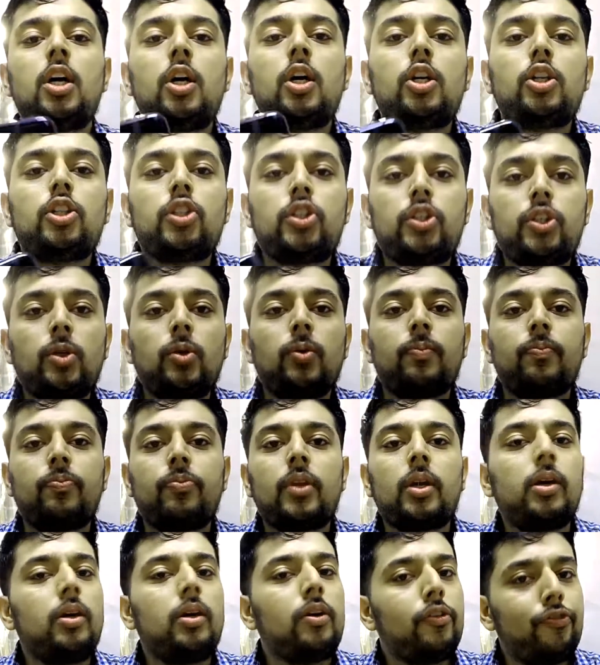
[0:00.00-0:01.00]
So,
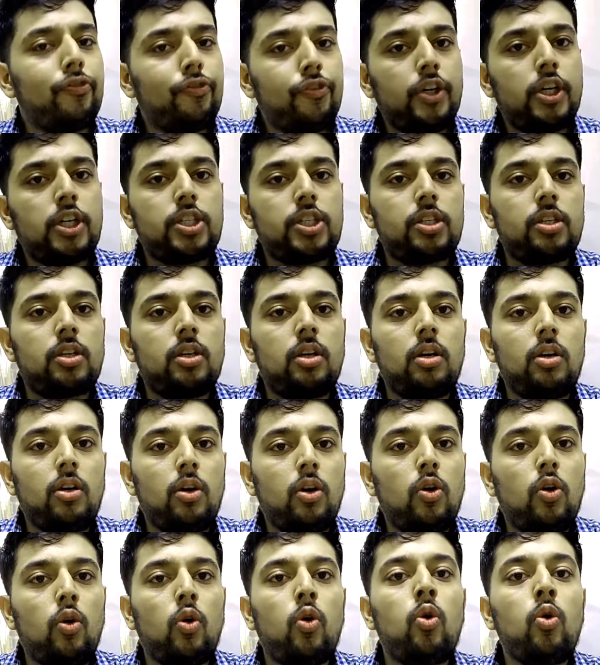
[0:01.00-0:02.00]
first,
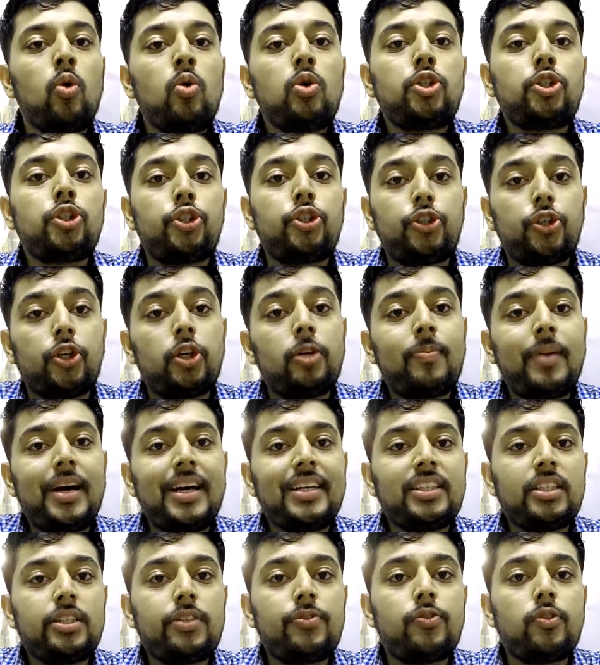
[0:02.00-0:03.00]
who should buy
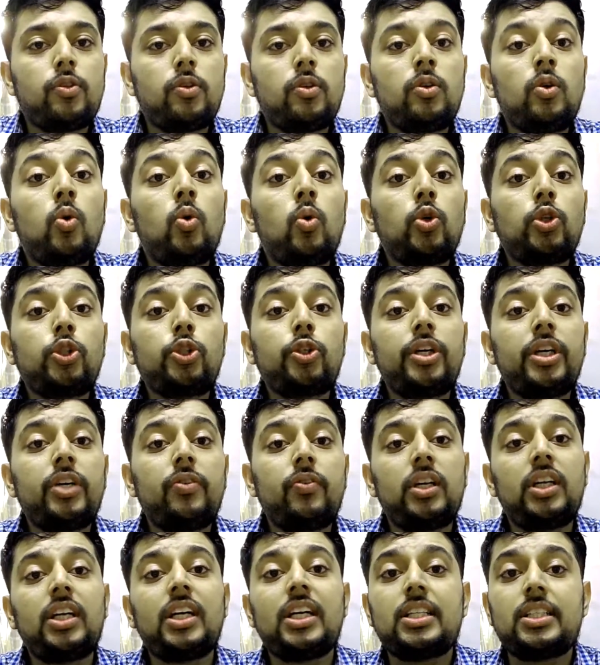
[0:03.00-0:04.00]
this phone? Who should
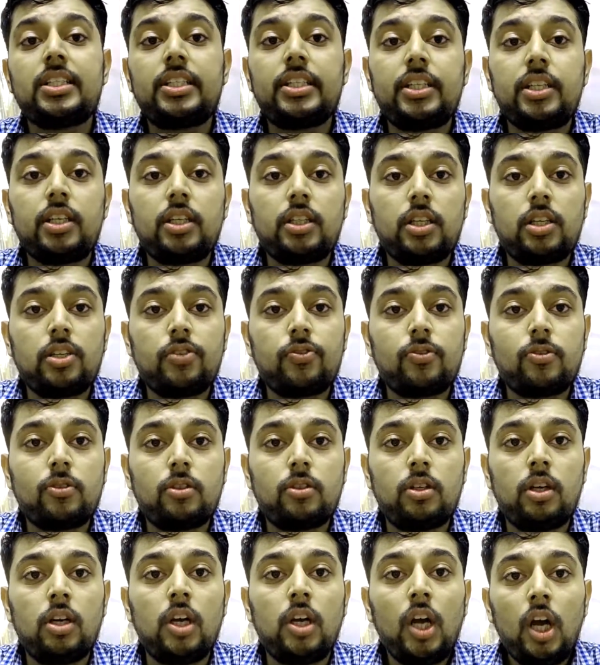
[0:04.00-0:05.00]
even consider this phone?
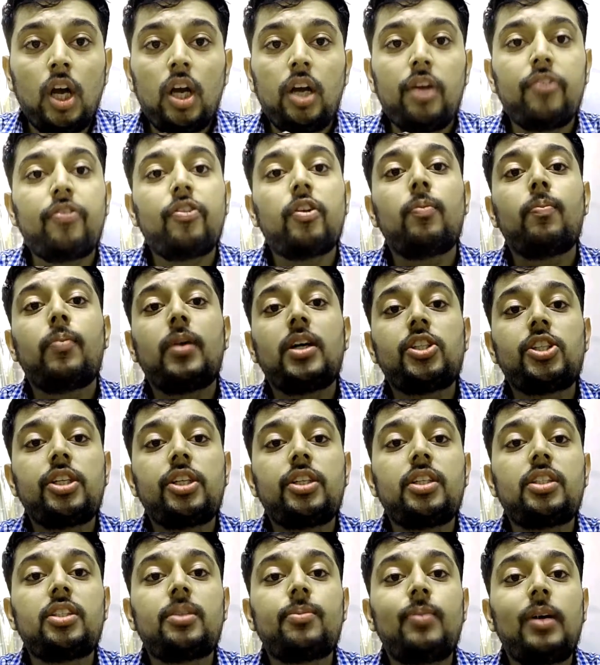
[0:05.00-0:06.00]
If your budget
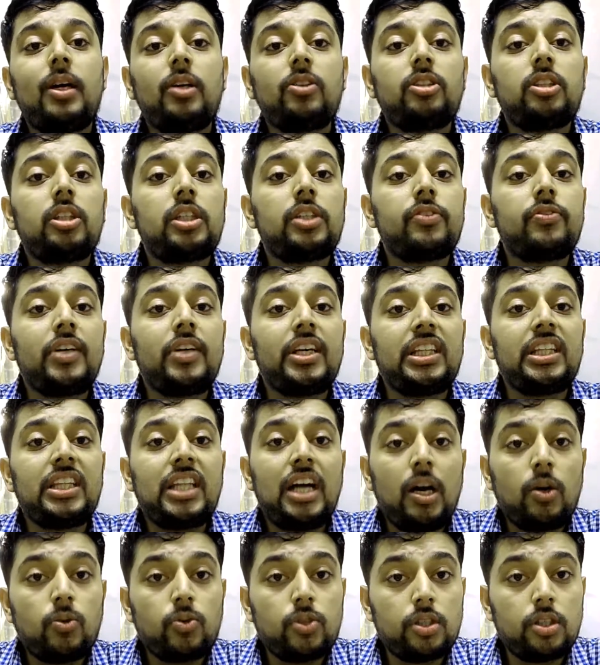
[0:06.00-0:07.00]
is about
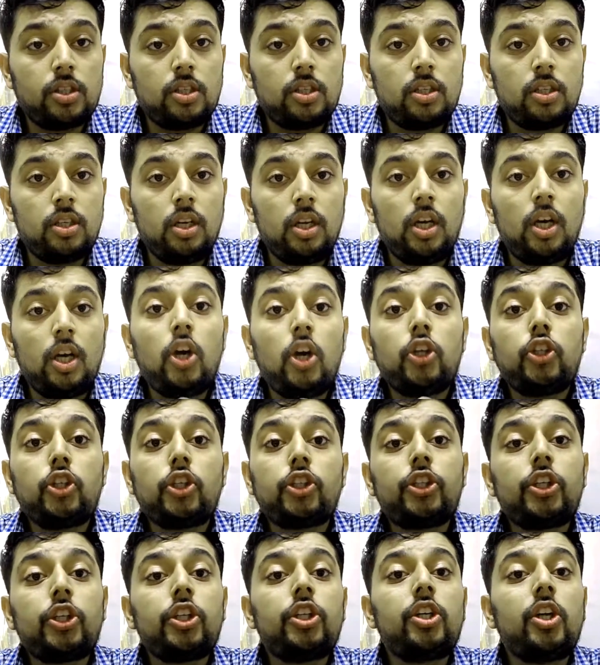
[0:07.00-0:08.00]
35,000, you
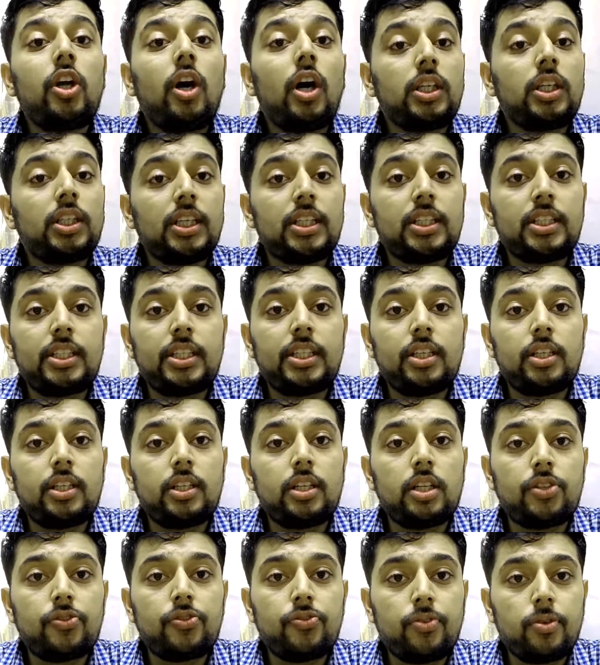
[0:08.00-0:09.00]
should not consider
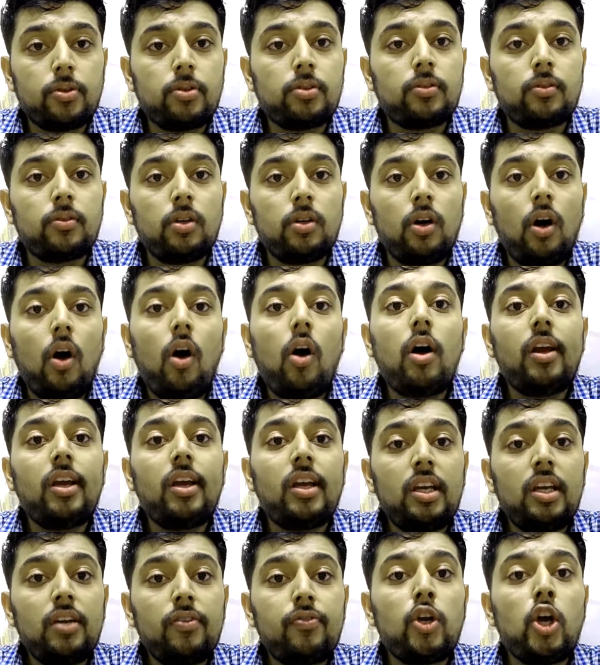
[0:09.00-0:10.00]
this phone. Or
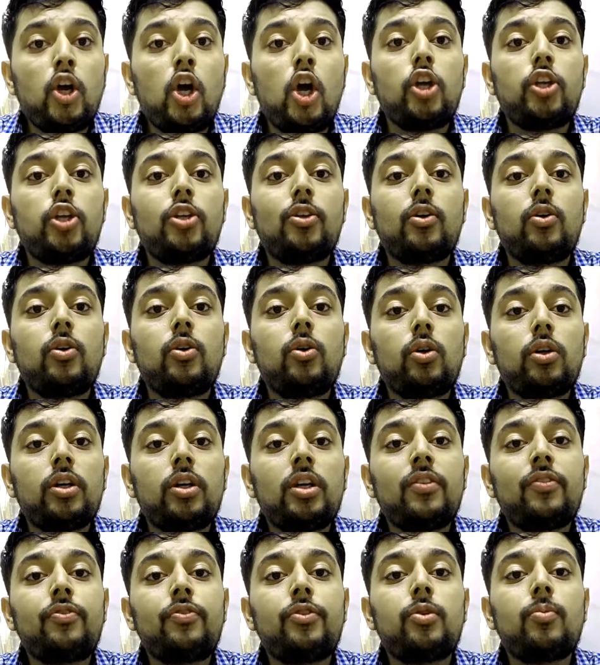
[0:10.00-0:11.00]
if you're
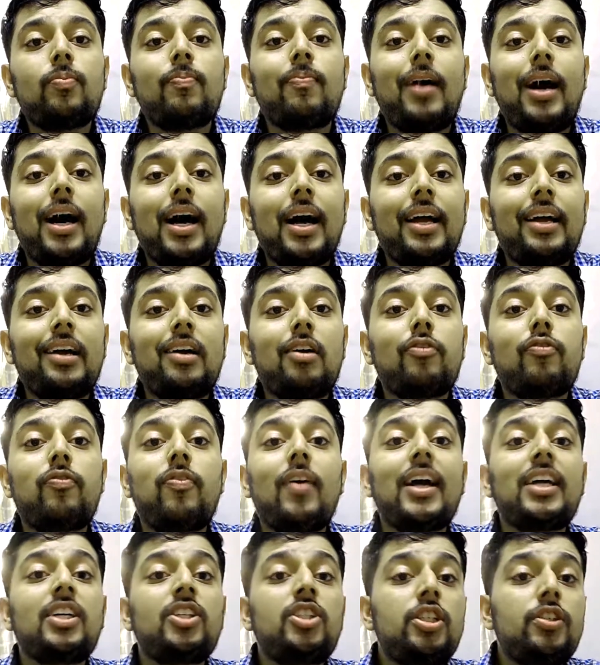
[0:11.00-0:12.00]
looking to buy a
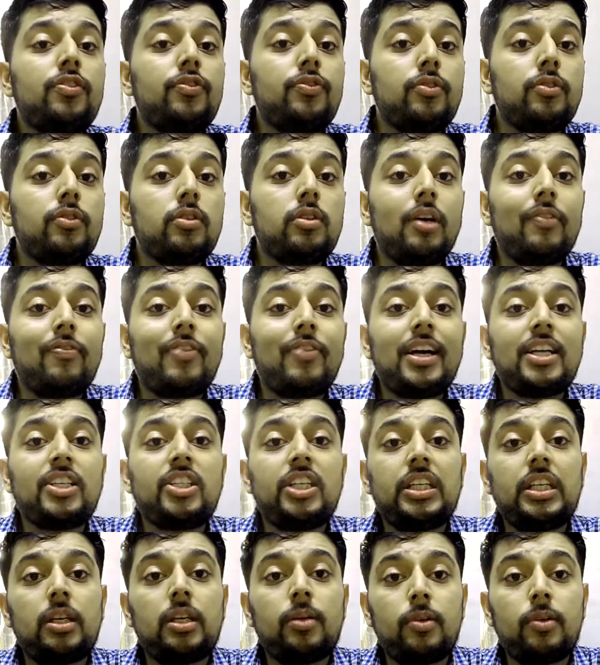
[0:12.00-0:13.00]
5G phone, a 5G
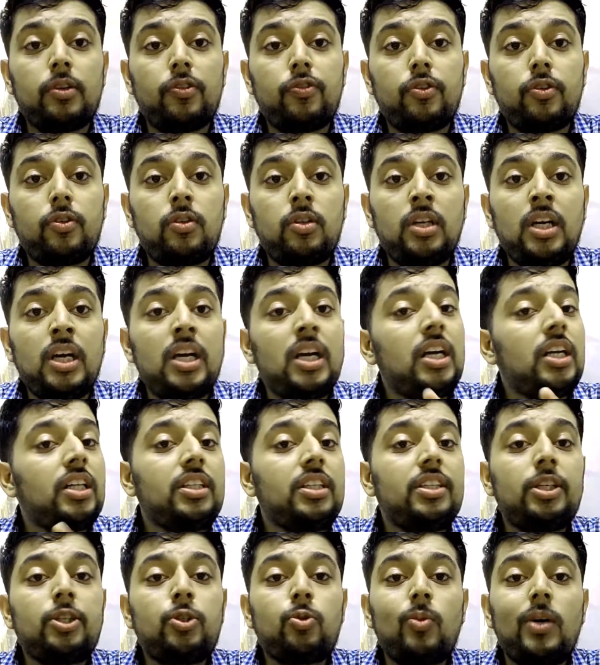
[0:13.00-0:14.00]
enabled phone,
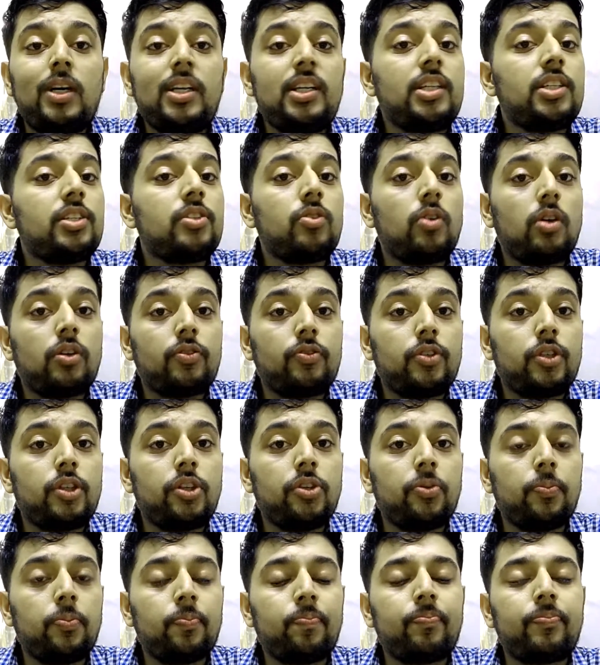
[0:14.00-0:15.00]
this one is not for you.